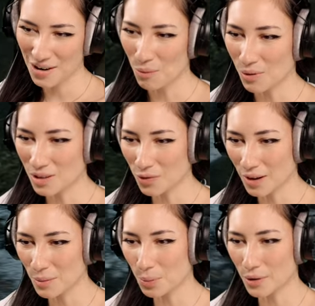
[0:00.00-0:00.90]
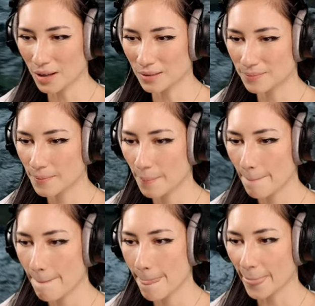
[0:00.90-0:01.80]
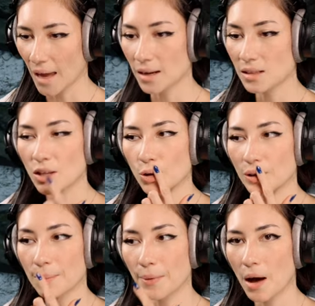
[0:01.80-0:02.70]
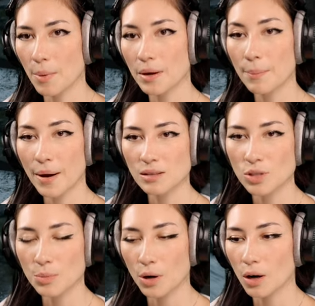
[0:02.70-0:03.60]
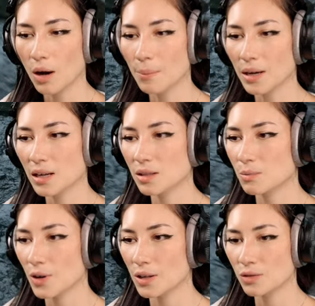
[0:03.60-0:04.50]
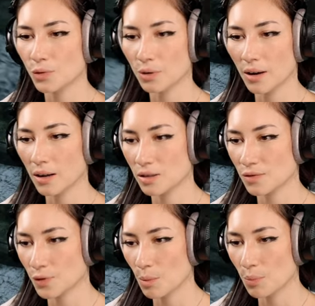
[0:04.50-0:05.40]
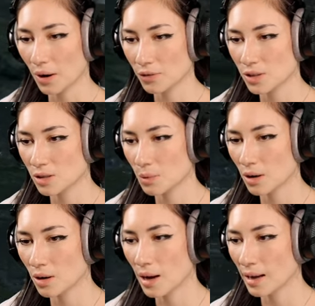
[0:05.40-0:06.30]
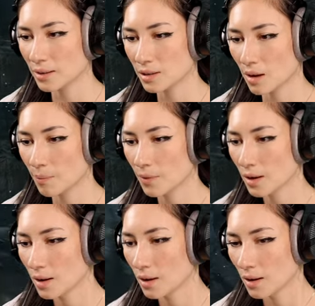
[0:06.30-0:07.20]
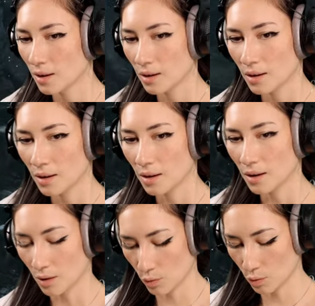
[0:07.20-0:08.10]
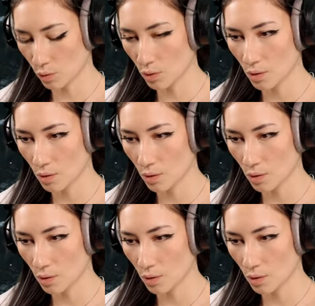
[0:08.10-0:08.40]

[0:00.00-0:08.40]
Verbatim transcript: Water is very important. I need to get new lip balm. I'm gonna buy some tomorrow. I'm meeting some friends for us for a breakfast tomorrow, and um, oh,